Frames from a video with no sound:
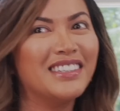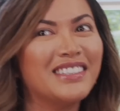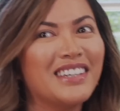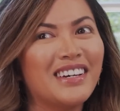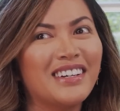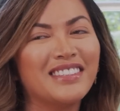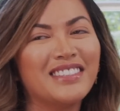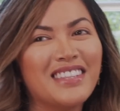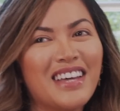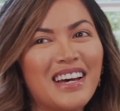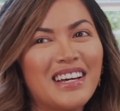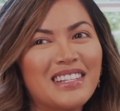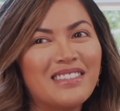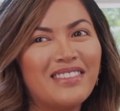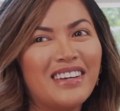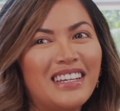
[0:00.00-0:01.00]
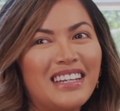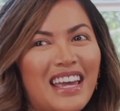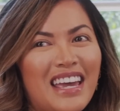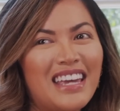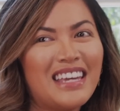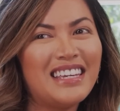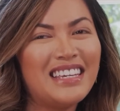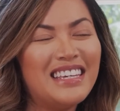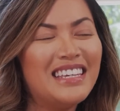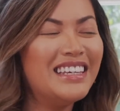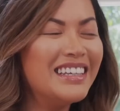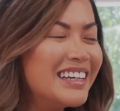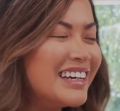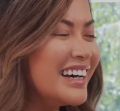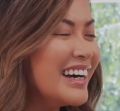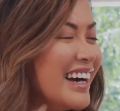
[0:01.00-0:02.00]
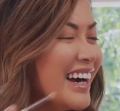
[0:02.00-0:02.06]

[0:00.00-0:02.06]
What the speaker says: Shout out to the husband, ayy.